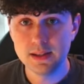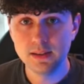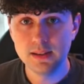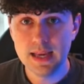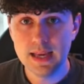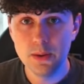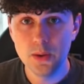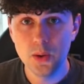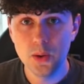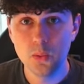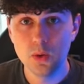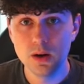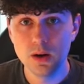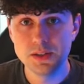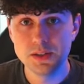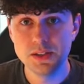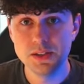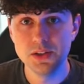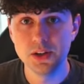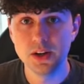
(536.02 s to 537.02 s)
how it
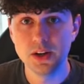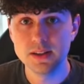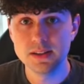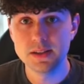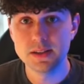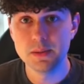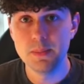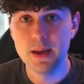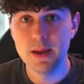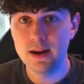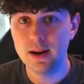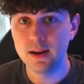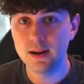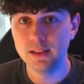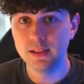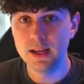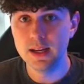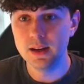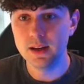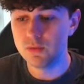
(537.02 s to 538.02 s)
works is you're going to submit a
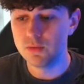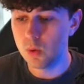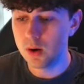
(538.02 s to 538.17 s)
link of